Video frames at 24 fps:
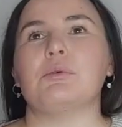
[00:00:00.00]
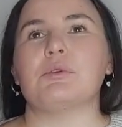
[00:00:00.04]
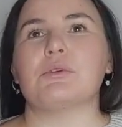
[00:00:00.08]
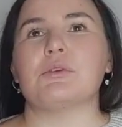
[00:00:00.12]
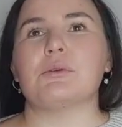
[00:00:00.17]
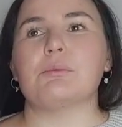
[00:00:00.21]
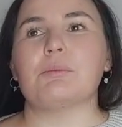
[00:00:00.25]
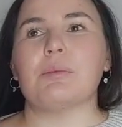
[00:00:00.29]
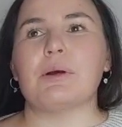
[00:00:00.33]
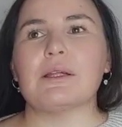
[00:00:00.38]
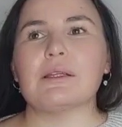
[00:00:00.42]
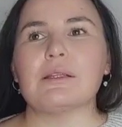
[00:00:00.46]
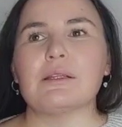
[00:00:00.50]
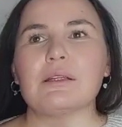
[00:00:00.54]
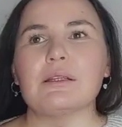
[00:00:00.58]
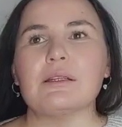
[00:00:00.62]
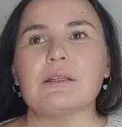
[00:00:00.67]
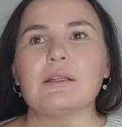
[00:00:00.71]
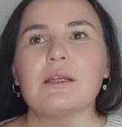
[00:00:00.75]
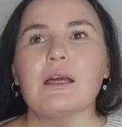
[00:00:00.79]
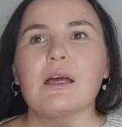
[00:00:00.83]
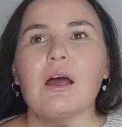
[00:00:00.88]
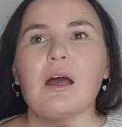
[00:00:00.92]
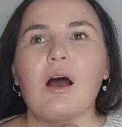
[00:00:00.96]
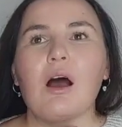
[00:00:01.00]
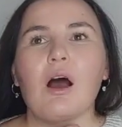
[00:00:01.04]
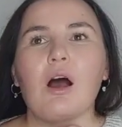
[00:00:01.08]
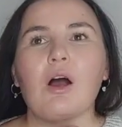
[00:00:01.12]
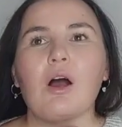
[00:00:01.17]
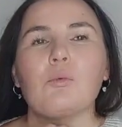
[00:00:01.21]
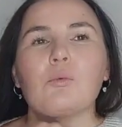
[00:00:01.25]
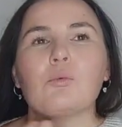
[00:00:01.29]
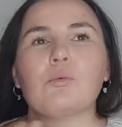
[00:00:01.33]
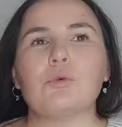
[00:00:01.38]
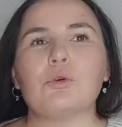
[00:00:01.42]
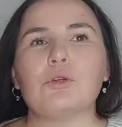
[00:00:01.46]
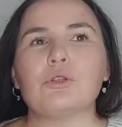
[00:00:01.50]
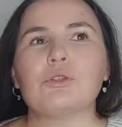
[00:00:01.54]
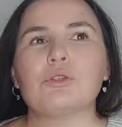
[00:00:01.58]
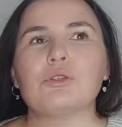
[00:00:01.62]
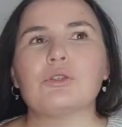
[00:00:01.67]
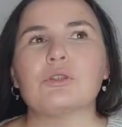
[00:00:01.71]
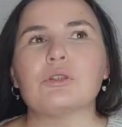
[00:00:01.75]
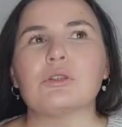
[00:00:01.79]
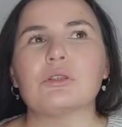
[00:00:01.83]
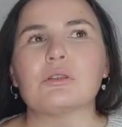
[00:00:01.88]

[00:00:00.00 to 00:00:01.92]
with the pattern. I would